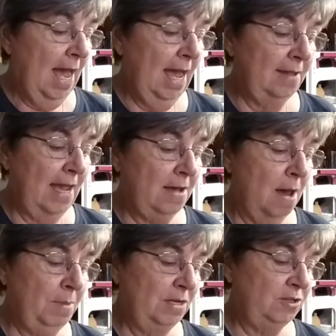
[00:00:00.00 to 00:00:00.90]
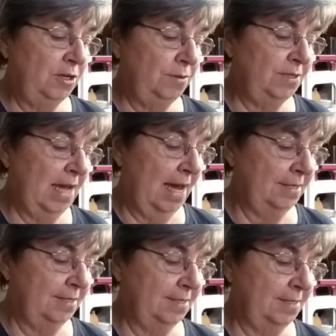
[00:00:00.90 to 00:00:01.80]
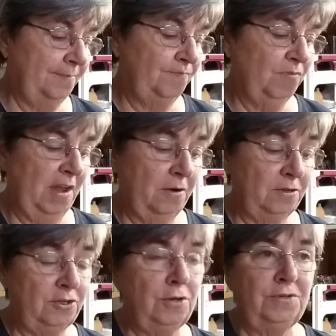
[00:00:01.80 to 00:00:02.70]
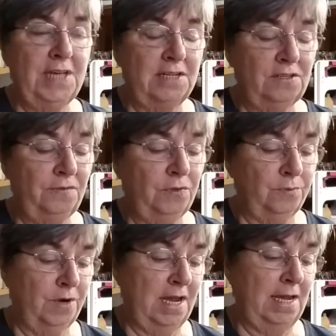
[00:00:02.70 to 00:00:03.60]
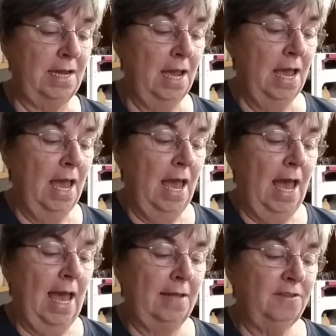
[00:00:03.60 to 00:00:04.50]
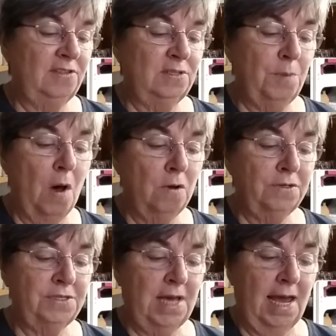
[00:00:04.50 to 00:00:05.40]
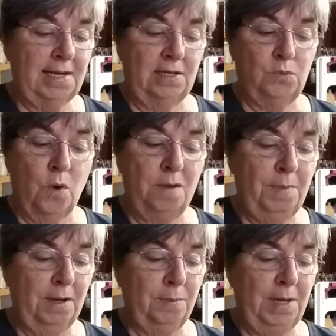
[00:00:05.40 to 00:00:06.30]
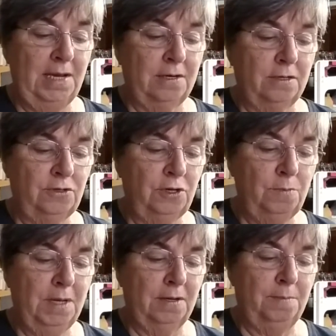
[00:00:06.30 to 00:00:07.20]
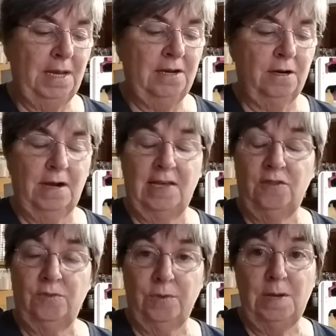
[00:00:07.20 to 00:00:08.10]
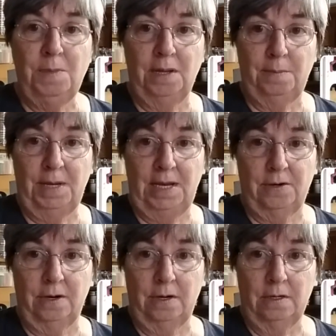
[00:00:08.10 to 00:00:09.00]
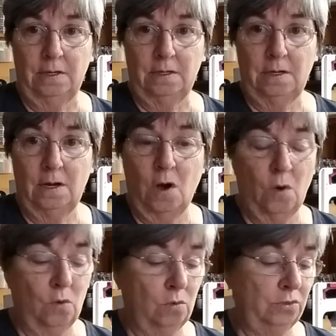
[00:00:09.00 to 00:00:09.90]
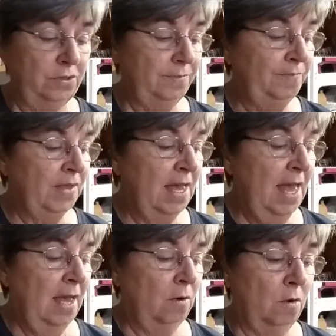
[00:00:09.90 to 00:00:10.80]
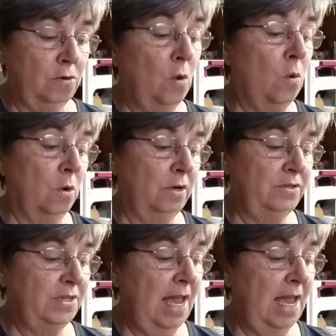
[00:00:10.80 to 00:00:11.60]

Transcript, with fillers: And they come in two sets. There's two sets of three. And the small set is one millimeter, two millimeter, and three millimeter holes or cores.